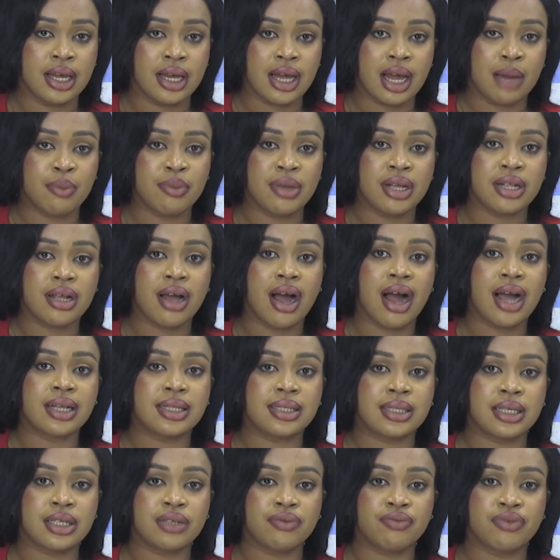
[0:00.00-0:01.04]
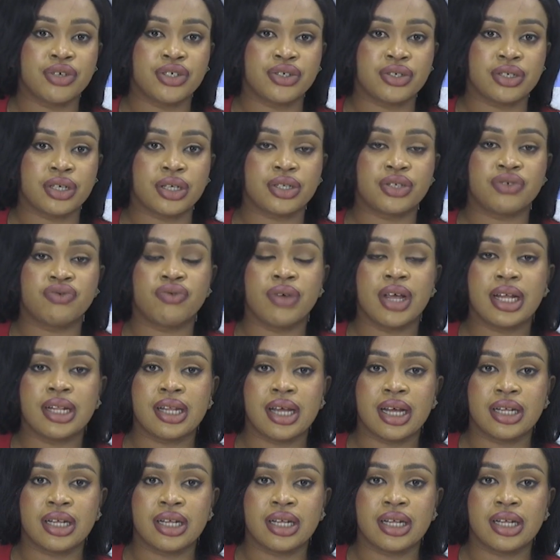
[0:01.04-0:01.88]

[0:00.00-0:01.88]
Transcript: amid heightened regional trade